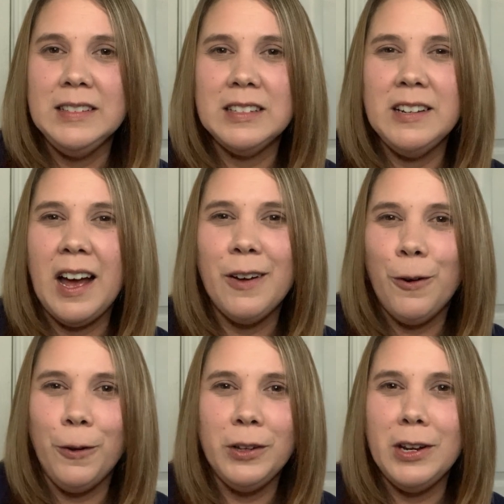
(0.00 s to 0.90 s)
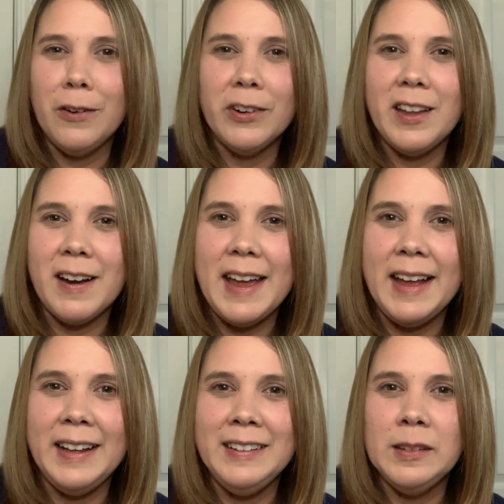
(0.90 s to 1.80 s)
to not hold it over their
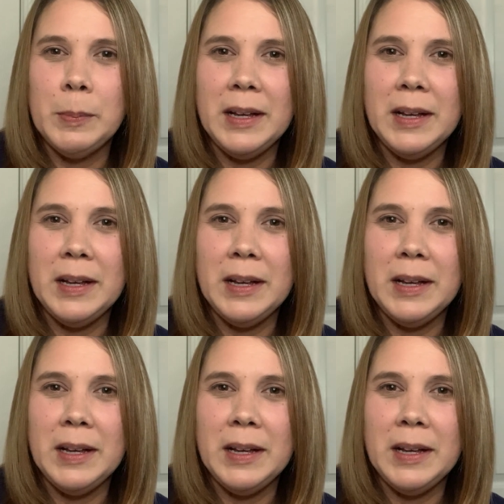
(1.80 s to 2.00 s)
heads,